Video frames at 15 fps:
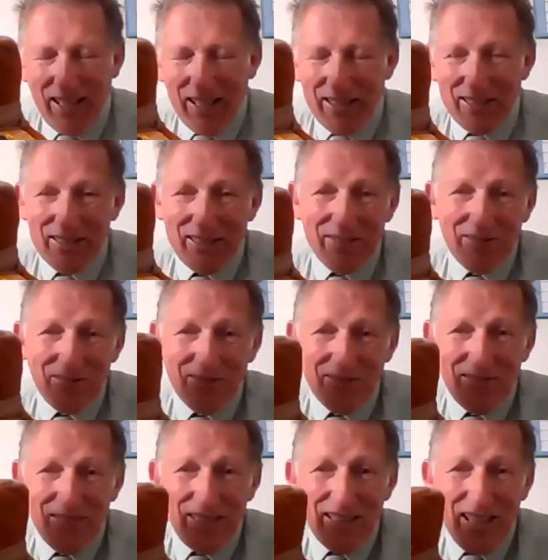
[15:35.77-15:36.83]
And
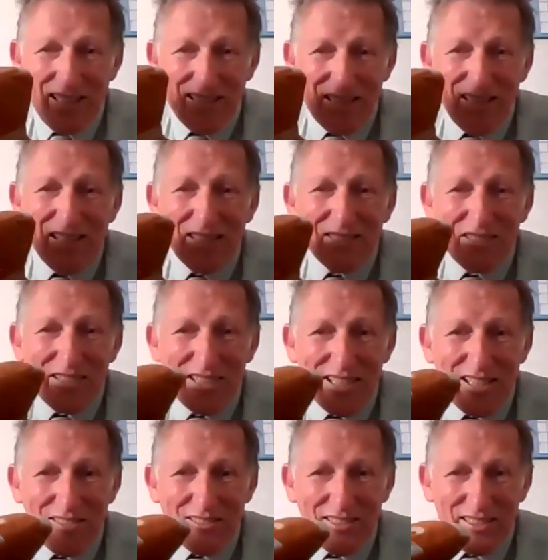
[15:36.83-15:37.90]
really, that's a little
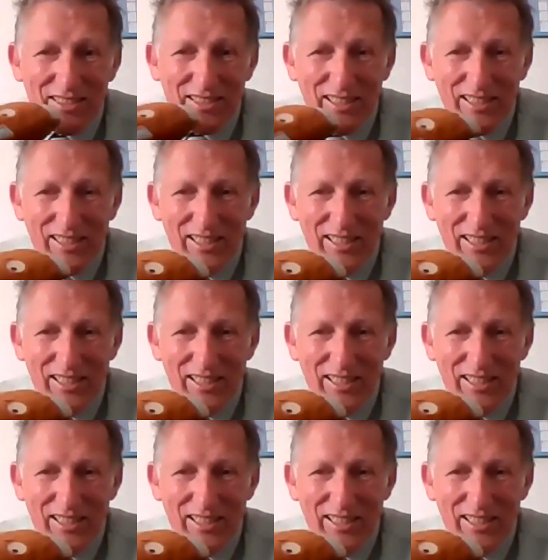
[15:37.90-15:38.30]
secret